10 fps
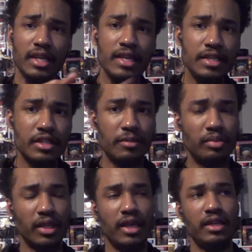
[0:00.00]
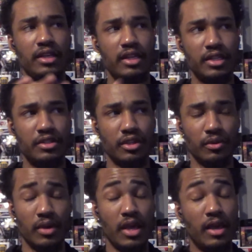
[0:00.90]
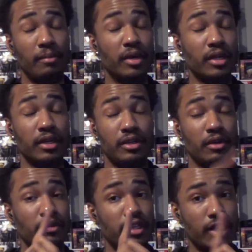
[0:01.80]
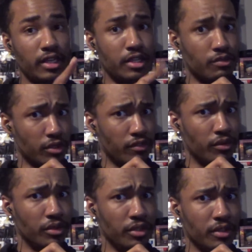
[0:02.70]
easy to play and to get into, but don't let that ease really fool you.